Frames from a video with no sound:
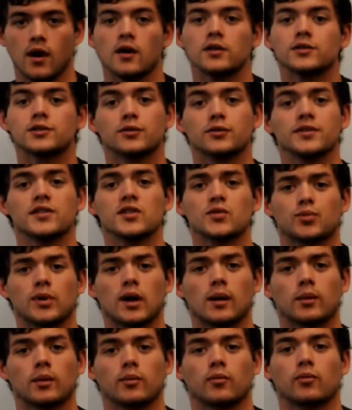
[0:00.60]
So in this
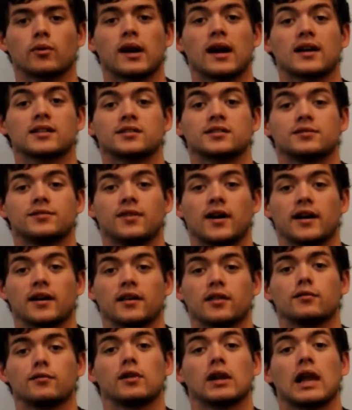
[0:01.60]
problem, we're asked to find
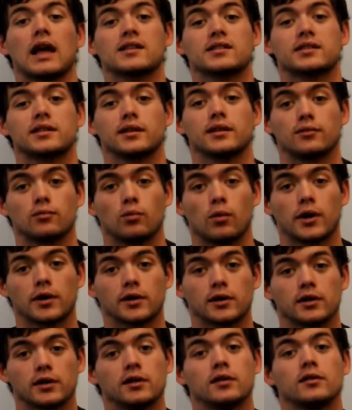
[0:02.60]
the velocity of
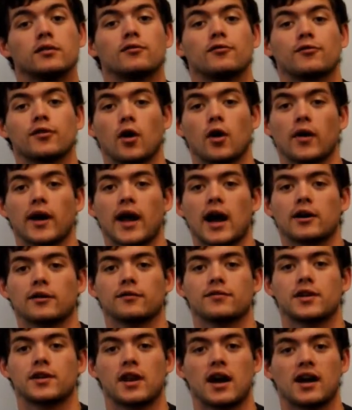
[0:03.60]
water flowing out
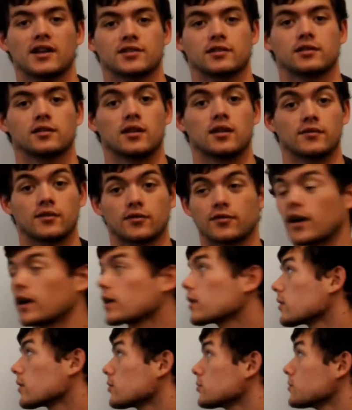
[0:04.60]
of the nozzle of a
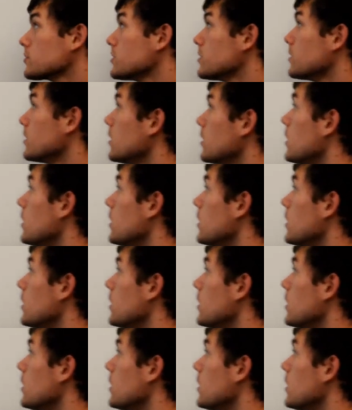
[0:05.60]
fire hose.